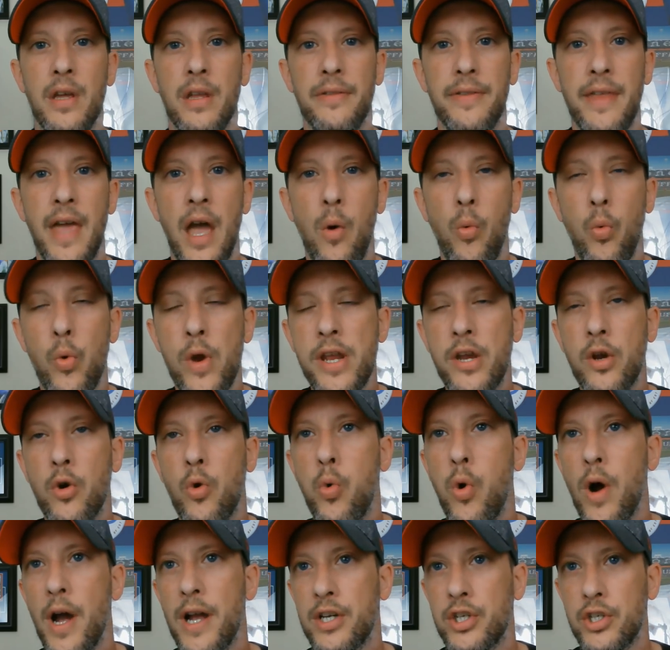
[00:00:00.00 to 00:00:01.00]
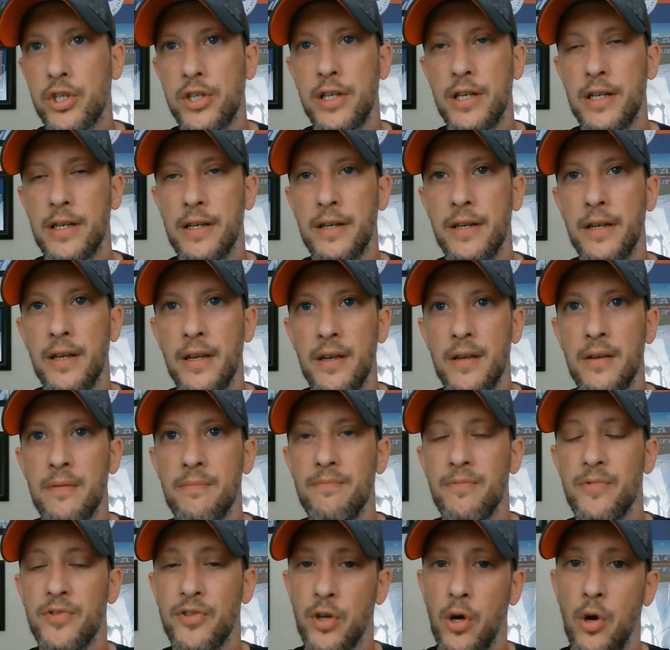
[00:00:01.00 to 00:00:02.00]
that we questioned.
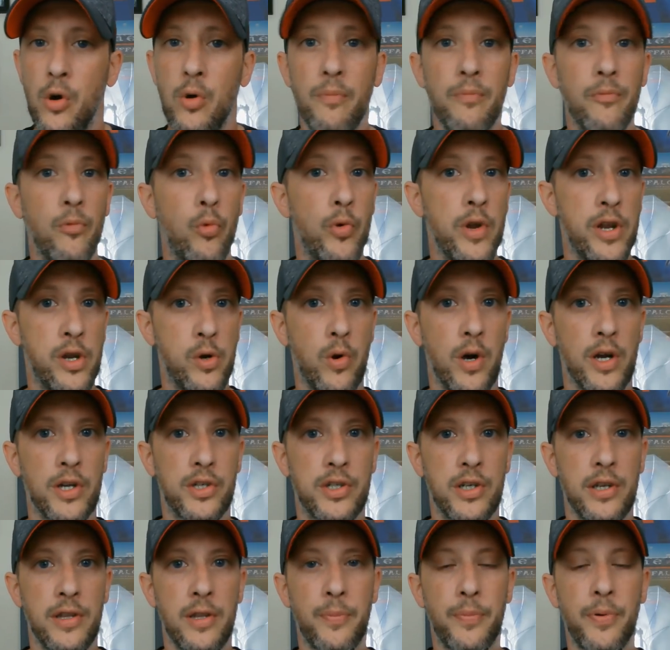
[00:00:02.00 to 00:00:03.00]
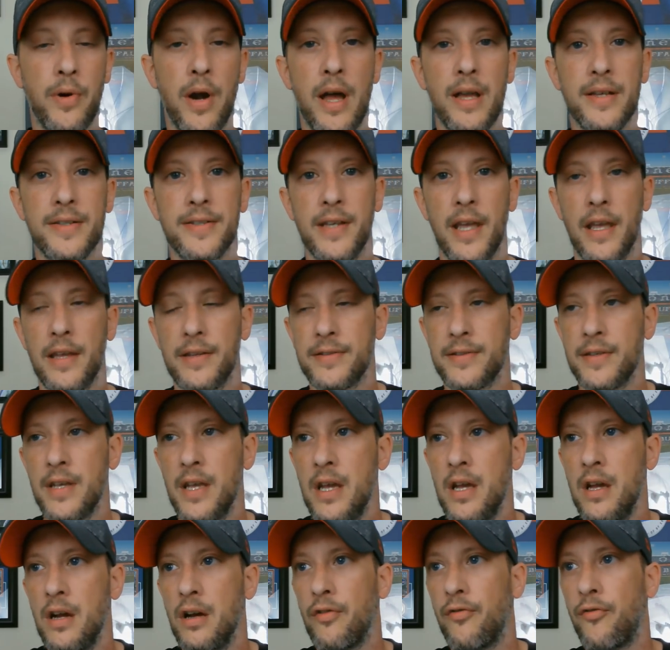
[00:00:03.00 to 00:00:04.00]
So we questioned the process.
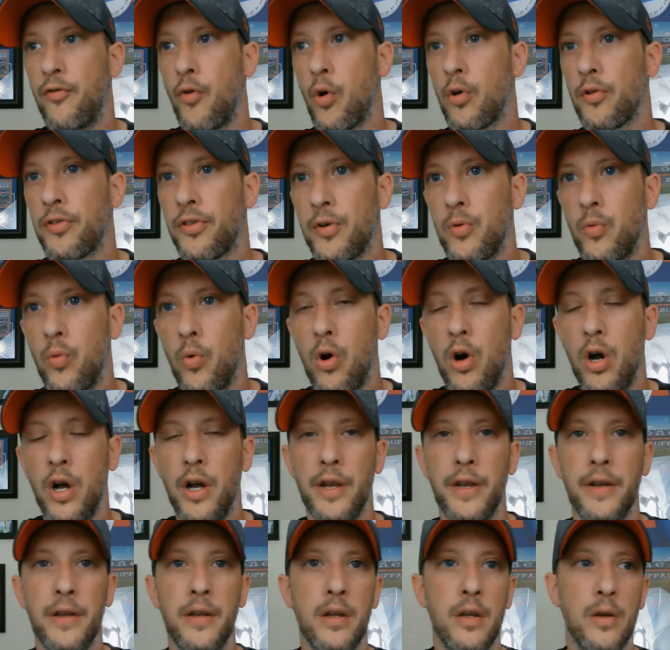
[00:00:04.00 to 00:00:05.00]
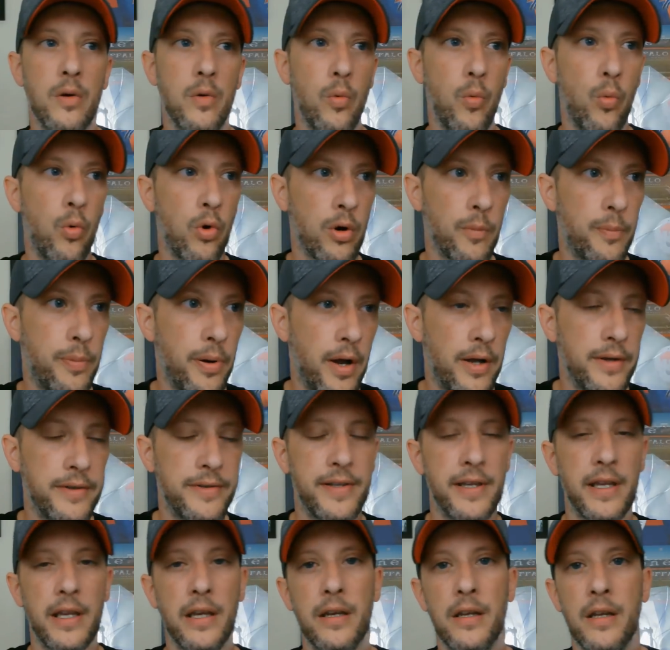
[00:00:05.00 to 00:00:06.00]
4th-and-1, we're
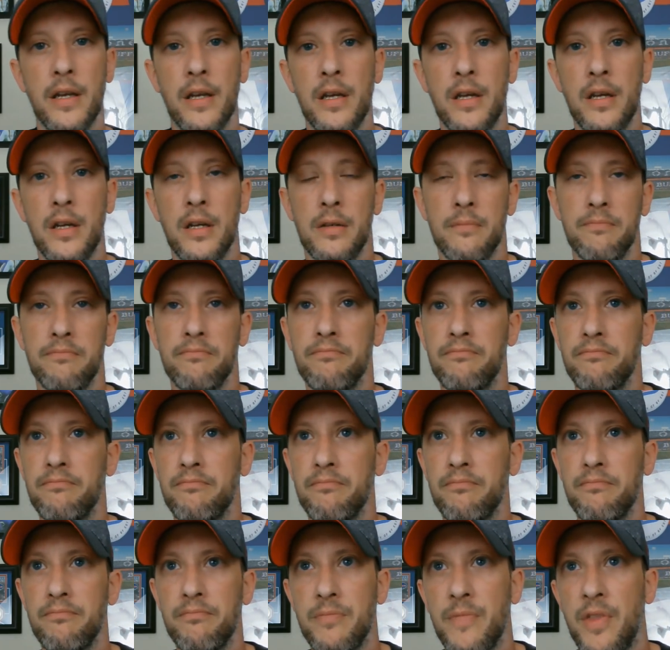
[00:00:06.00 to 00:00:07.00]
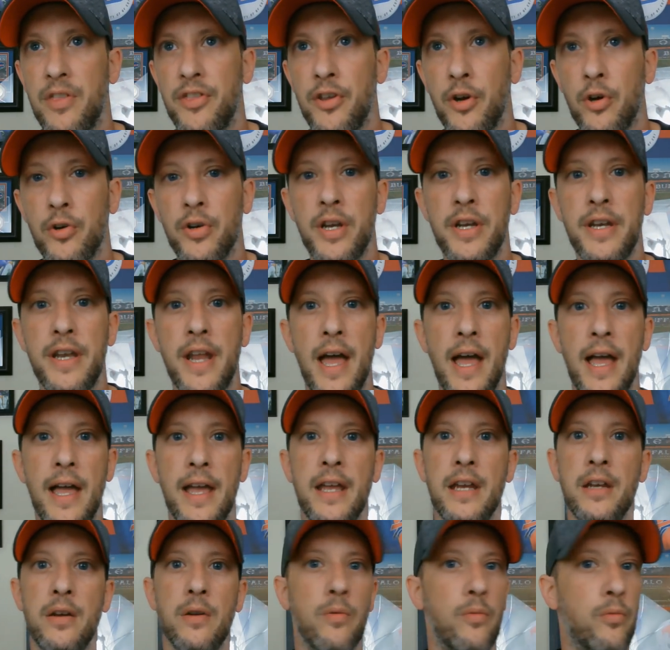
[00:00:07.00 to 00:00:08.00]
punting.
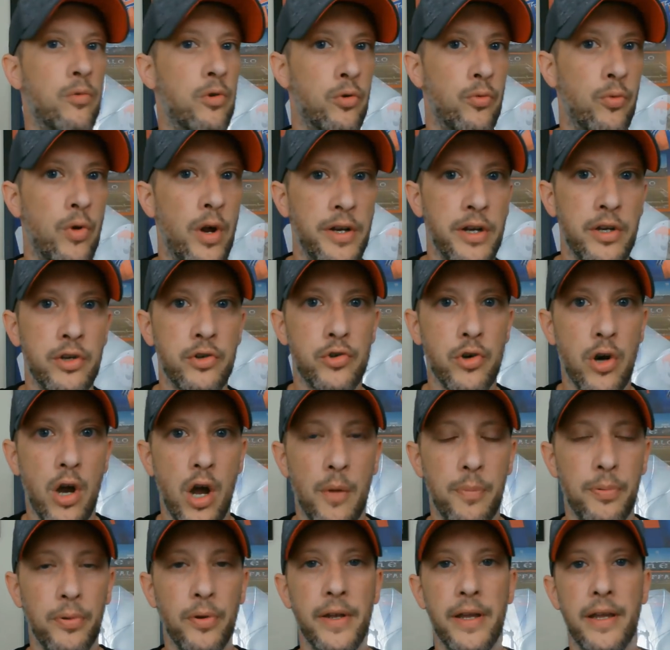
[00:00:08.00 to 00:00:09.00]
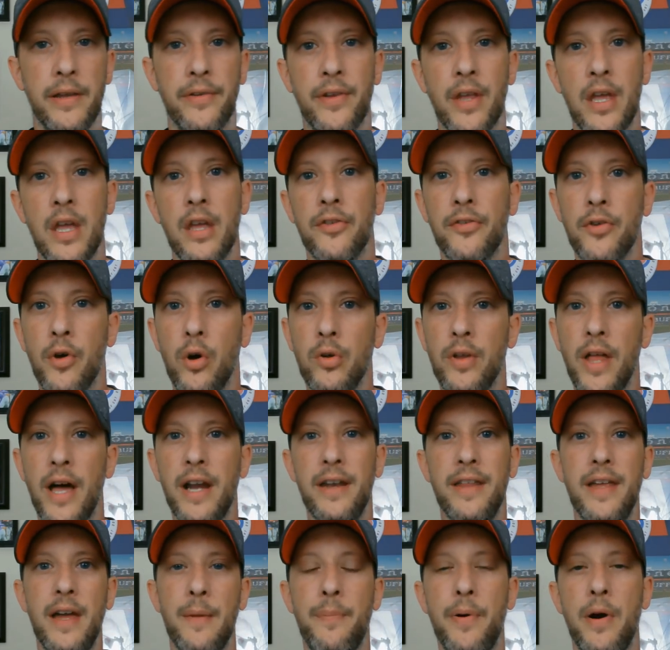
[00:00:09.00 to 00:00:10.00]
3rd-and-9, we're running draw plays. So a lot
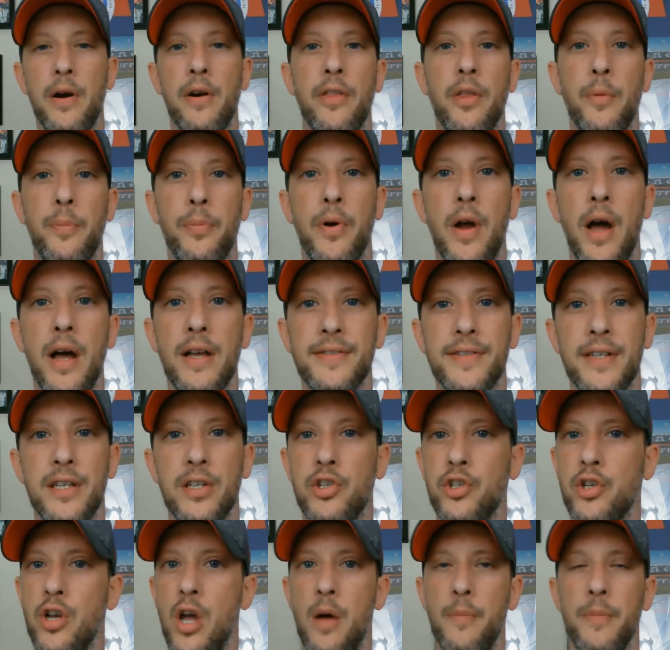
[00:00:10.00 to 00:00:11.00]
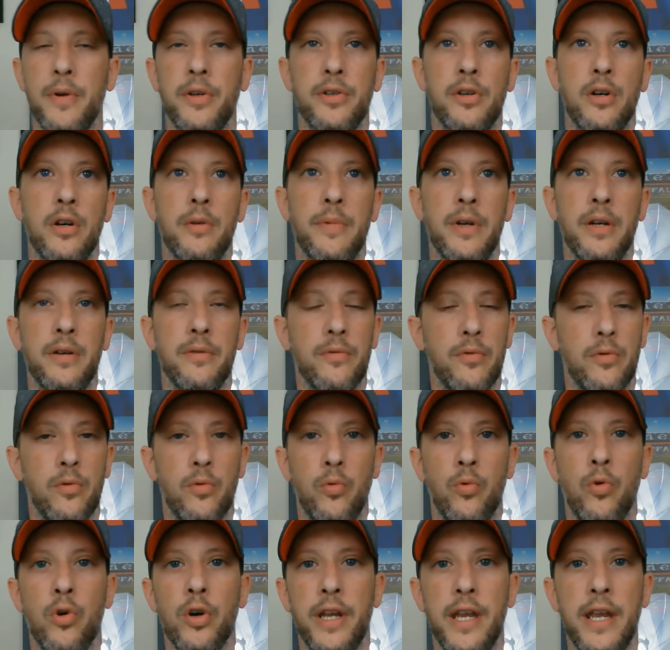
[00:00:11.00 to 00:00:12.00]
of that part of the process, Sean McDermott,
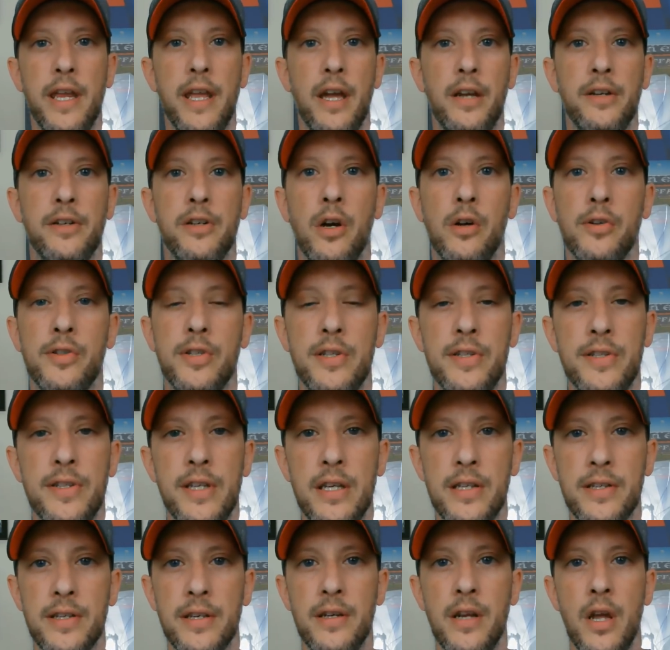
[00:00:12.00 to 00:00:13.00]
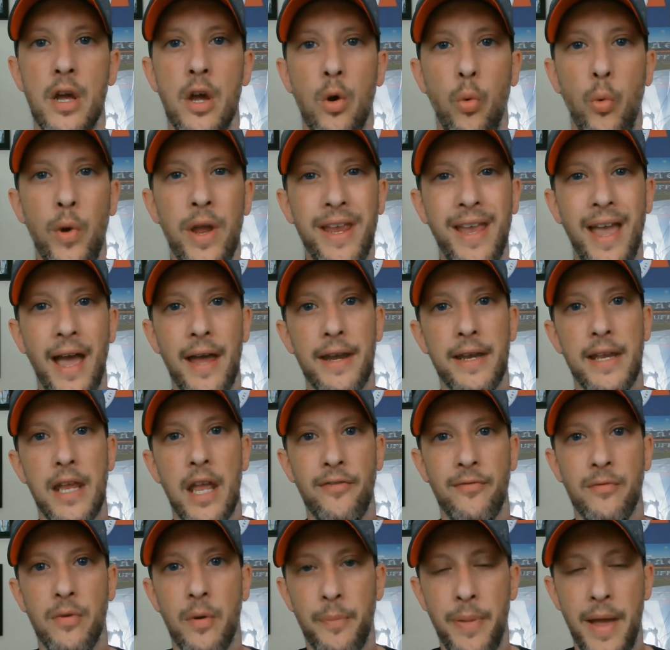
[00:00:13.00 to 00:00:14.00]
rookie head coaching season, we kind of
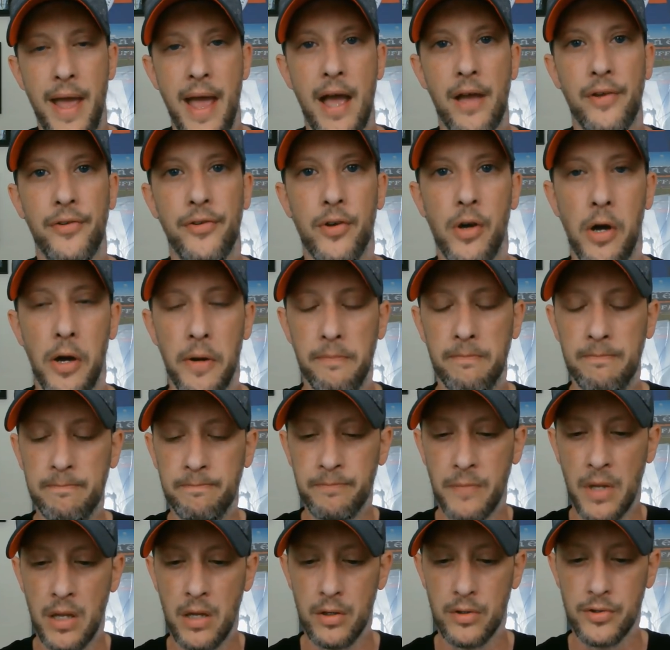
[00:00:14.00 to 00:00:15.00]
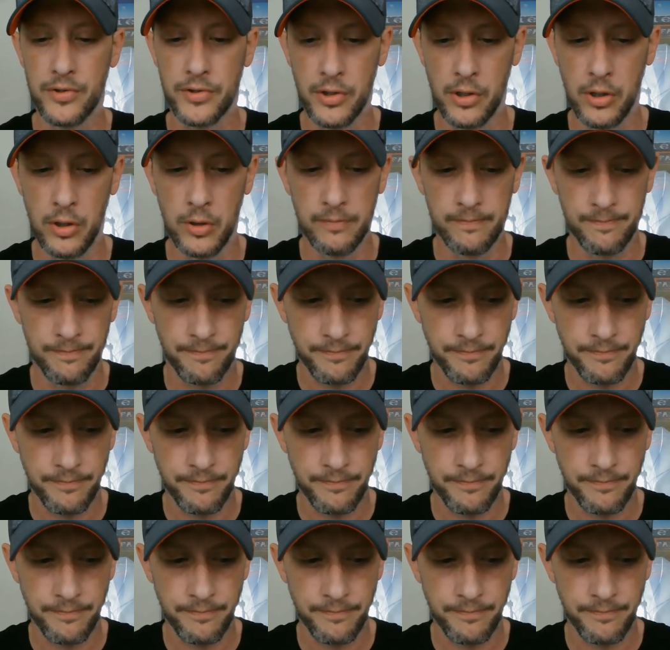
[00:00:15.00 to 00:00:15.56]
gave him a pass on. So